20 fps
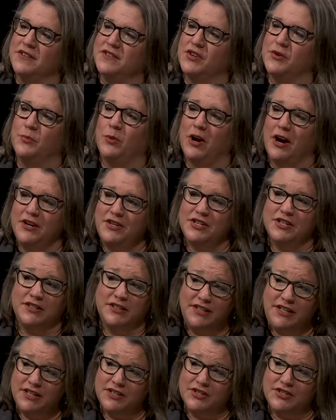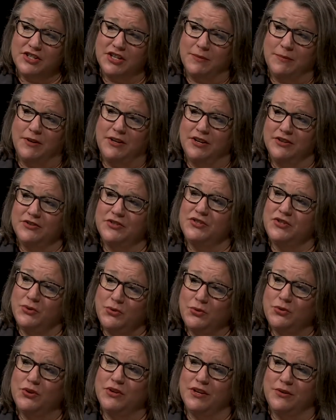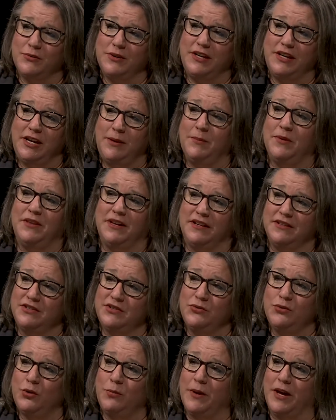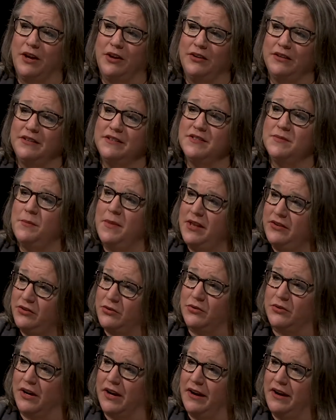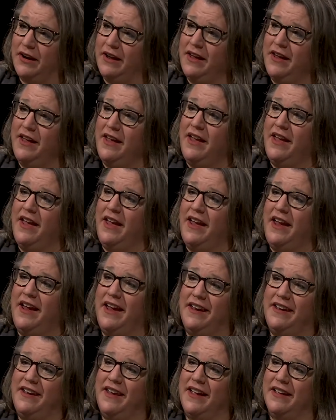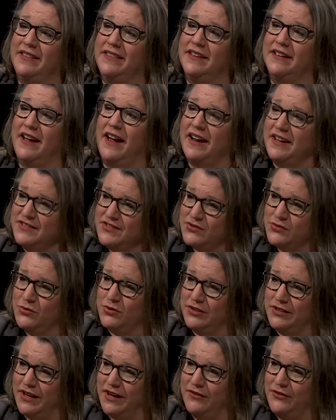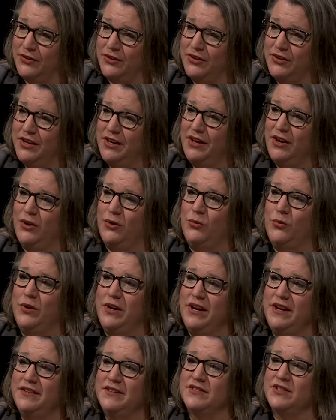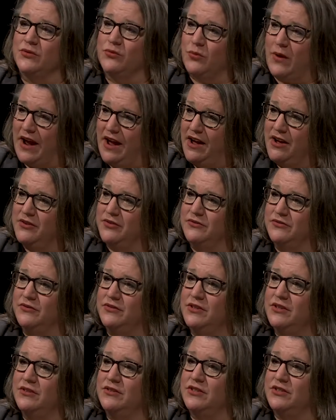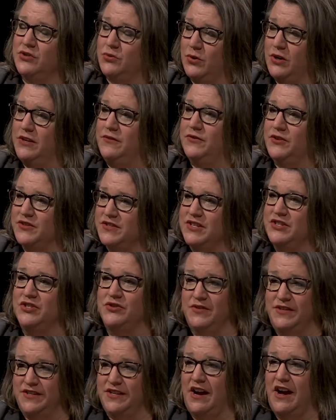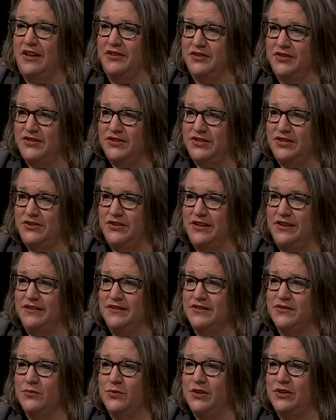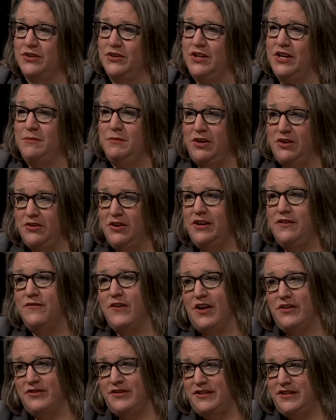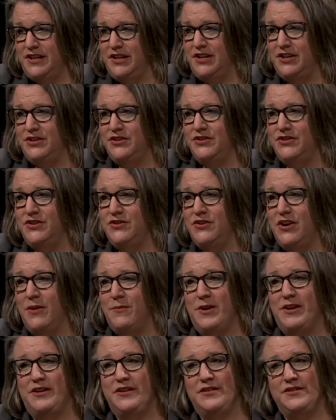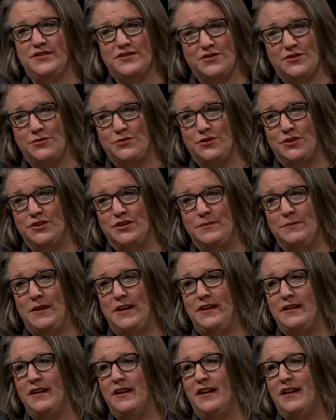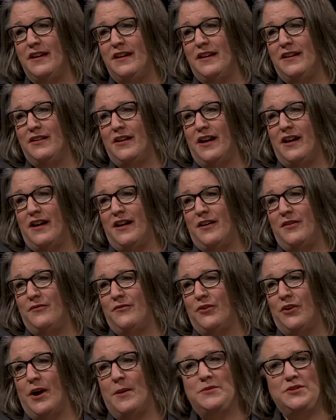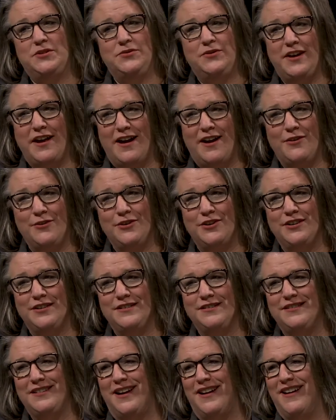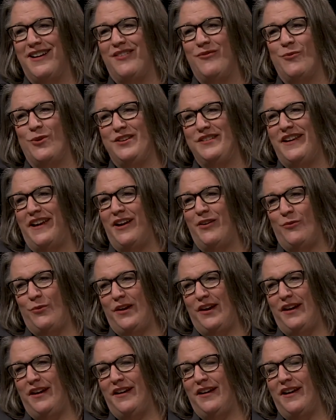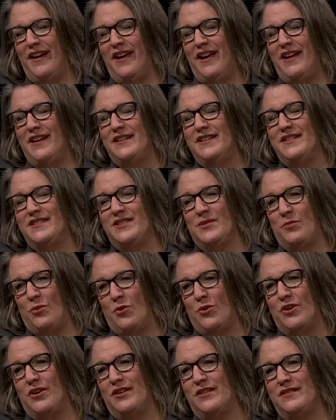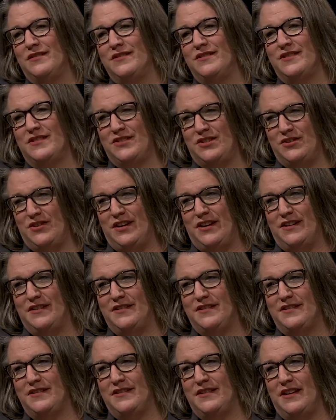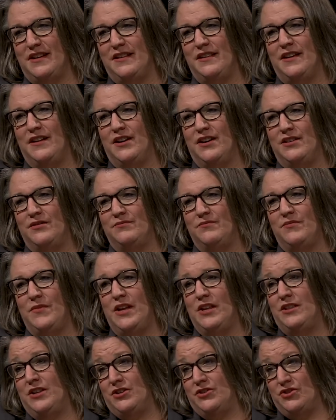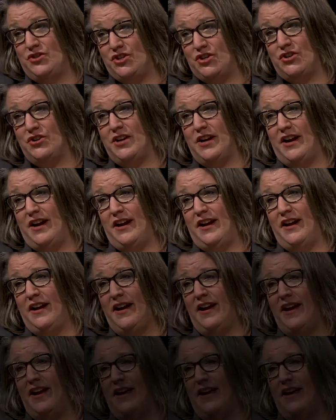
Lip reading: And so project leadership, another tool that we keep in that tool belt, is mentoring. And at the high school level, we surround the 21st Century Scholar students with community volunteers who come into the school and meet for up to an hour, one day a week, to support students in their journey.